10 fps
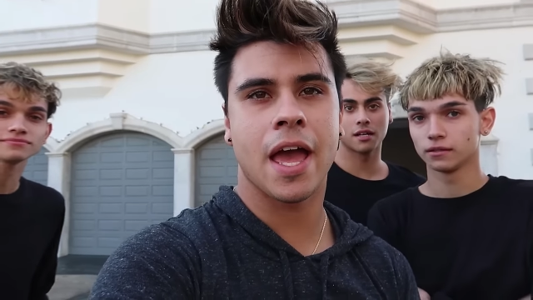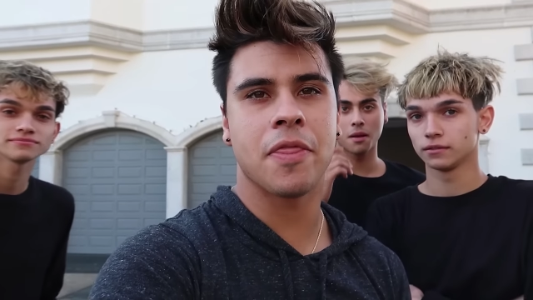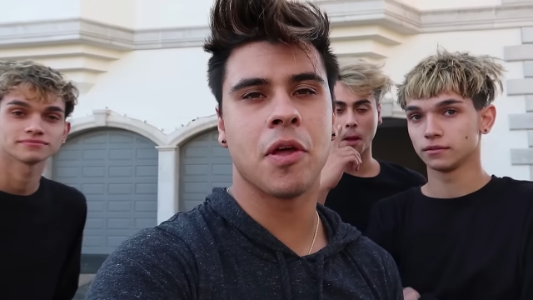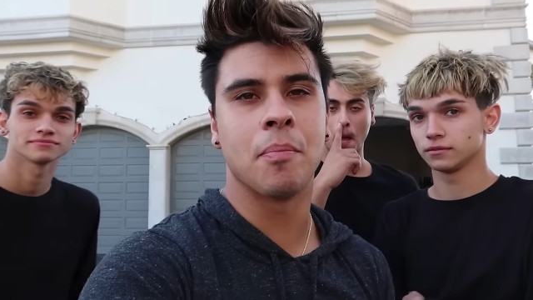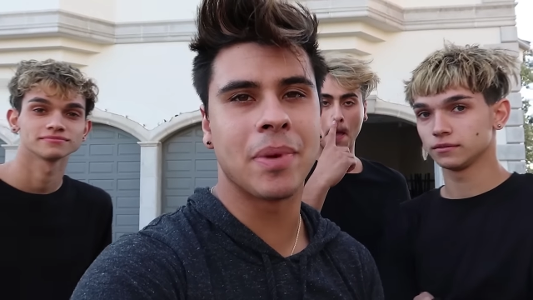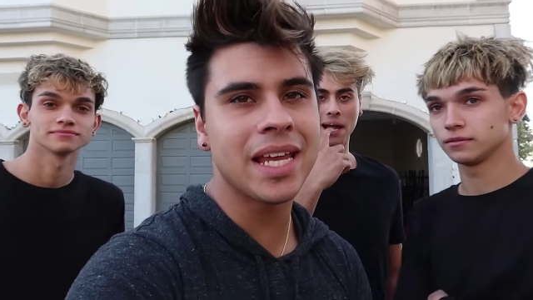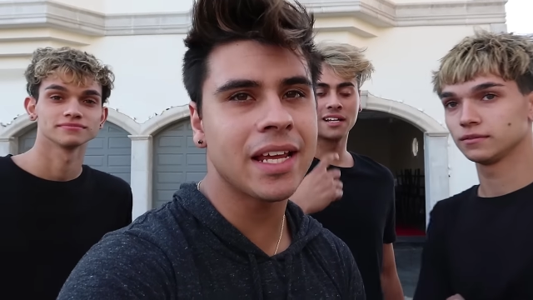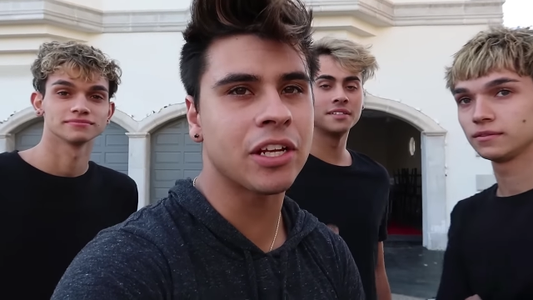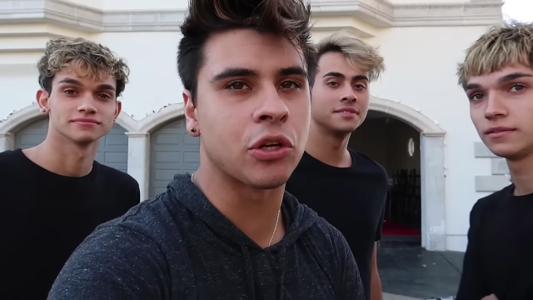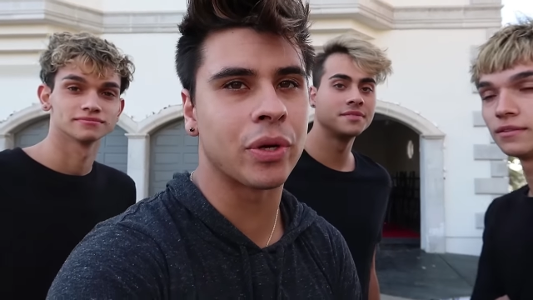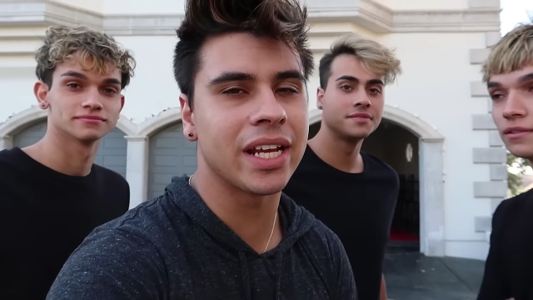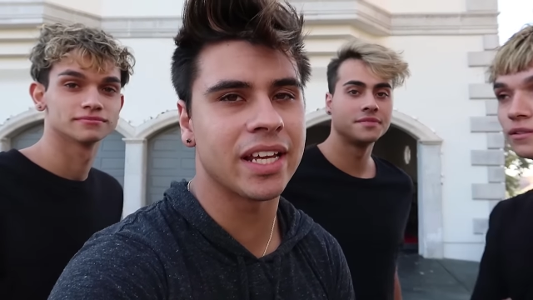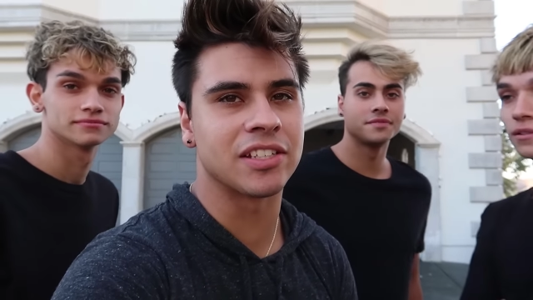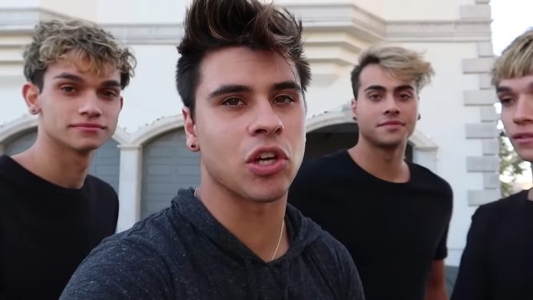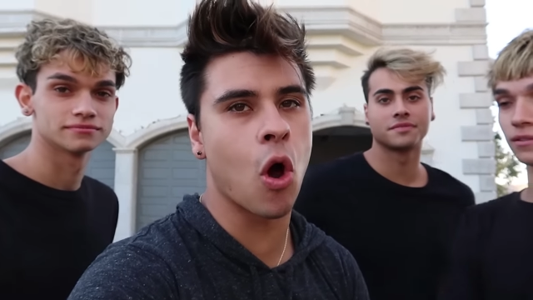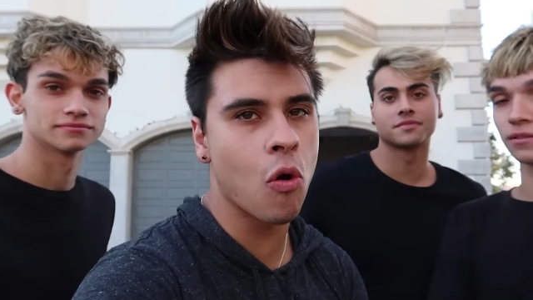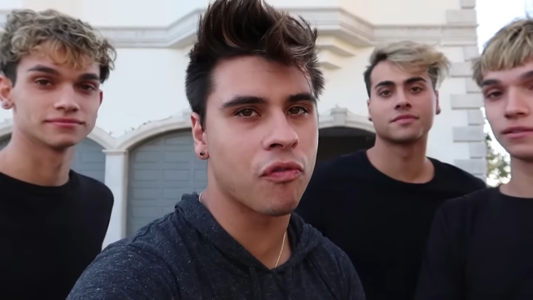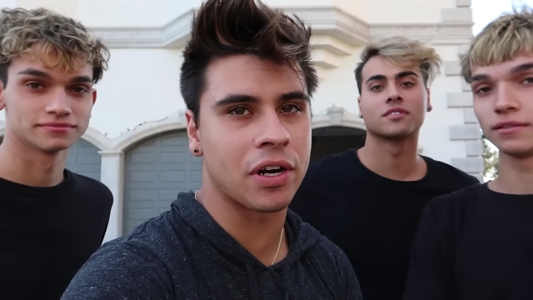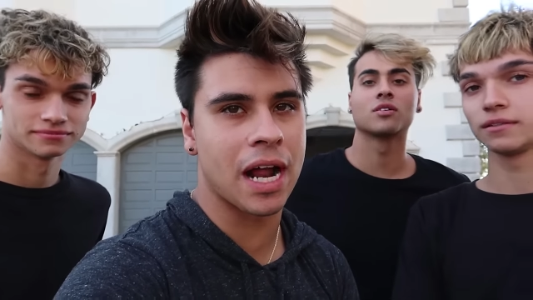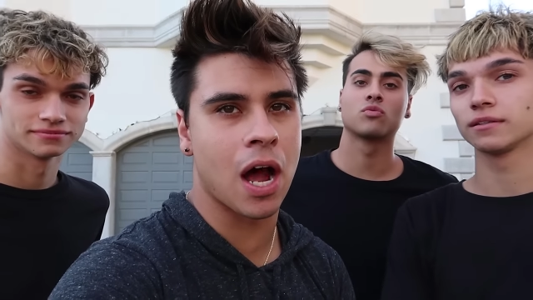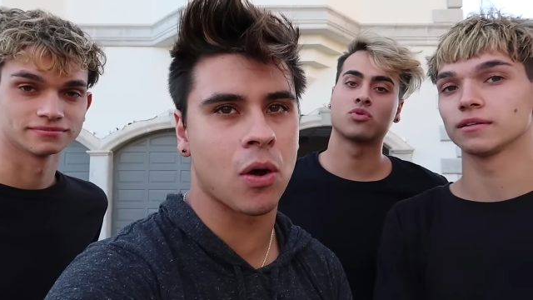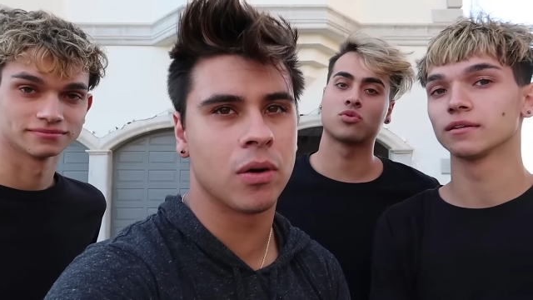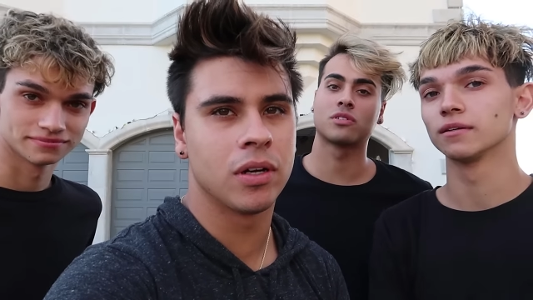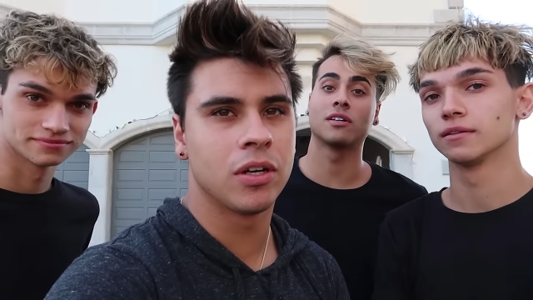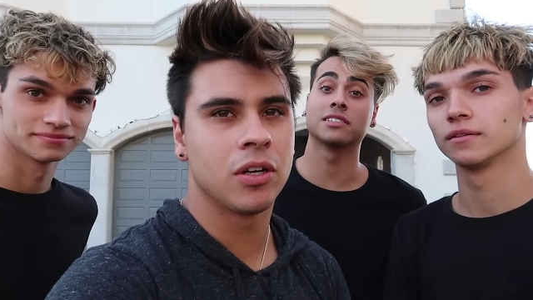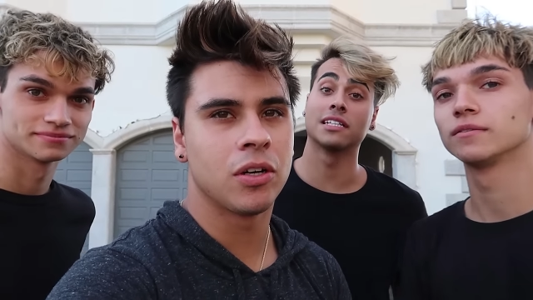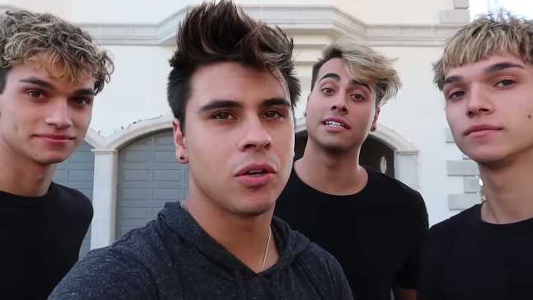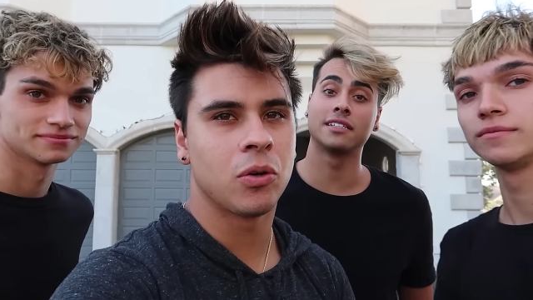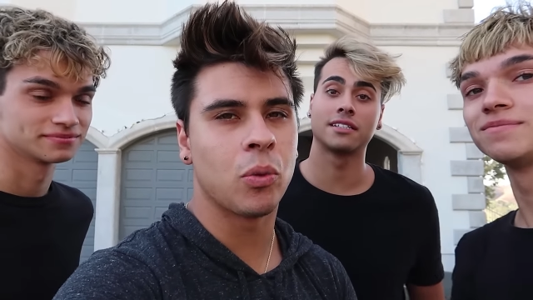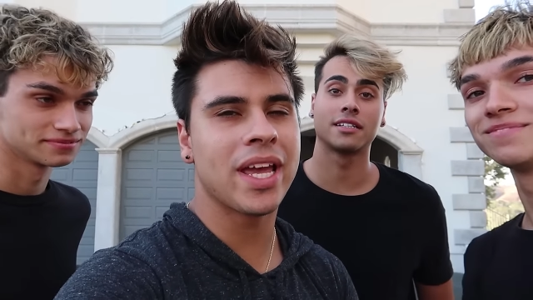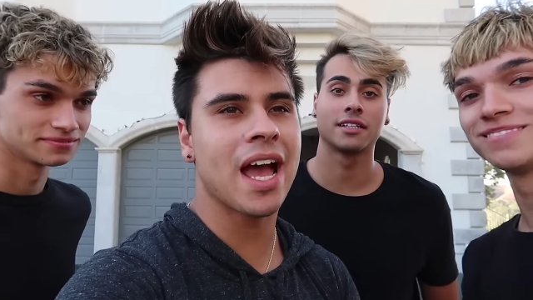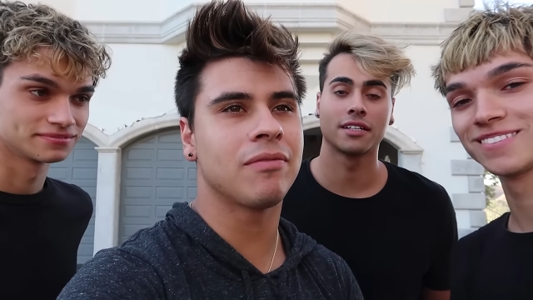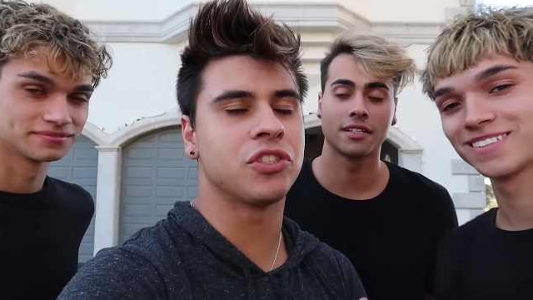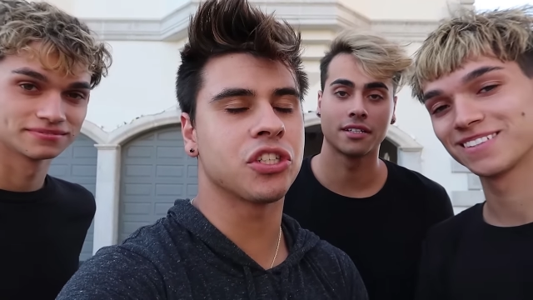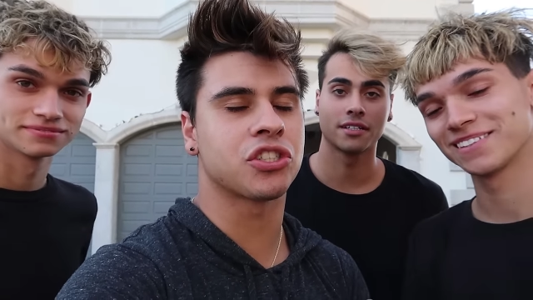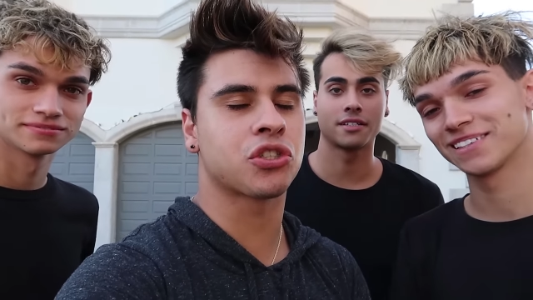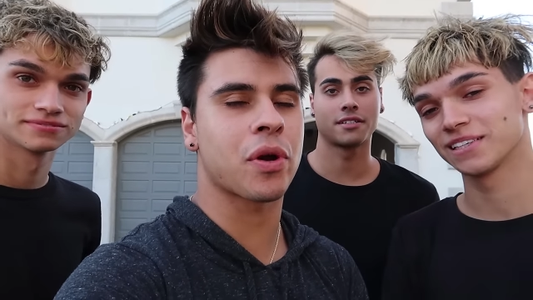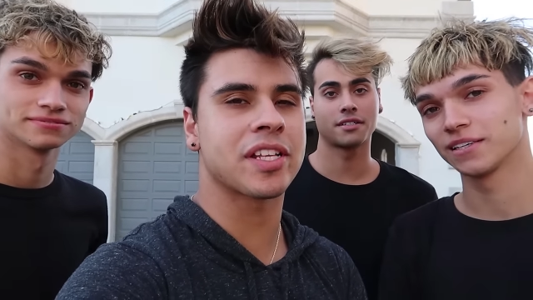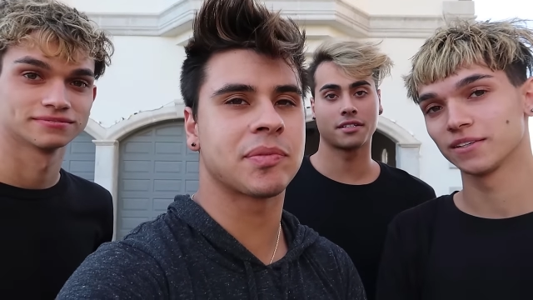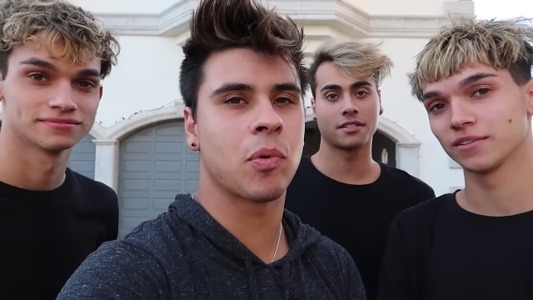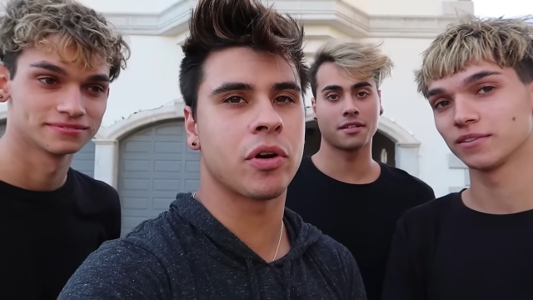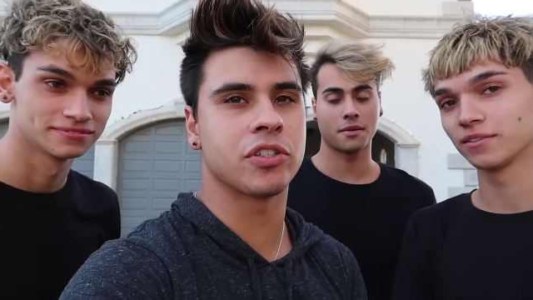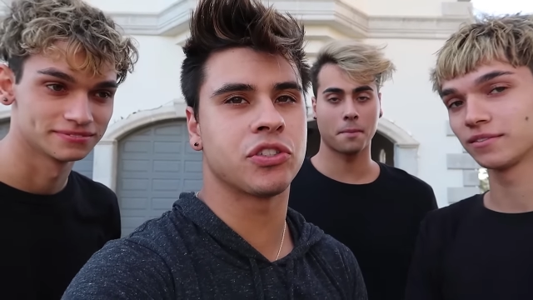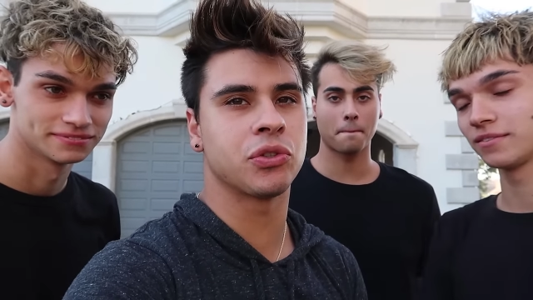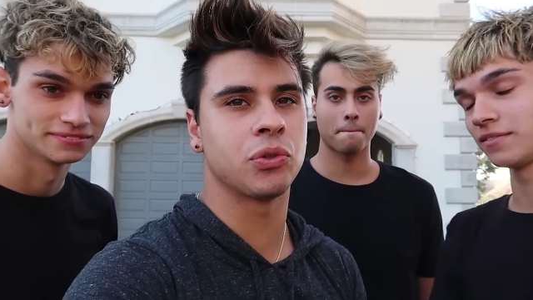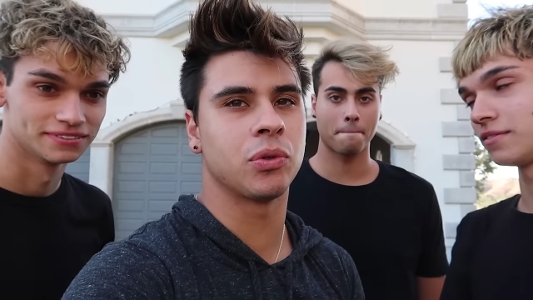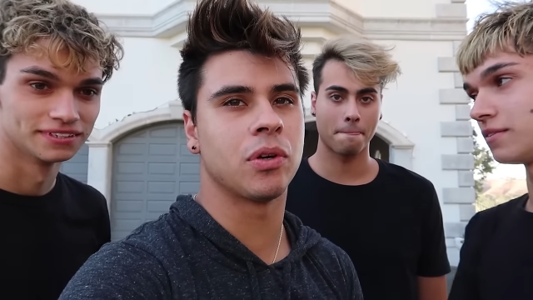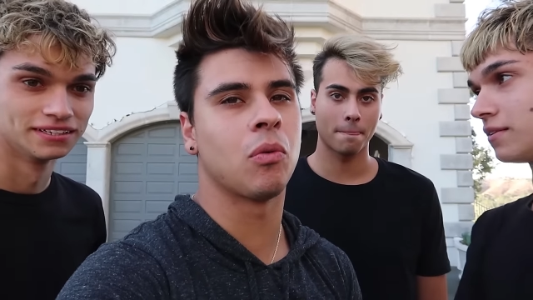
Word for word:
Speaker 1: And the meet and greet is over now. That was lit. We have just transported to,